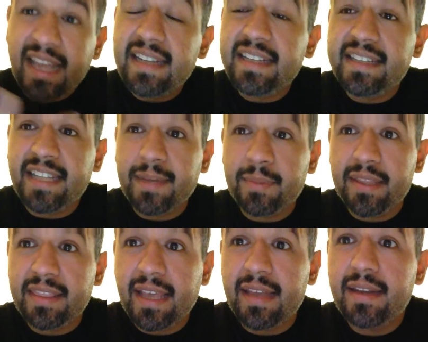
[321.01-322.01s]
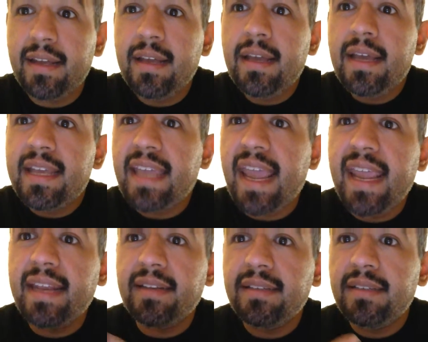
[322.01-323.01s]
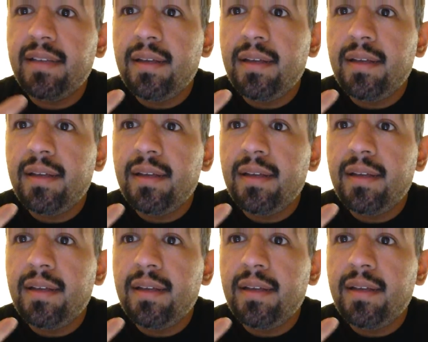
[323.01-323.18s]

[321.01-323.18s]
is a segment that Kane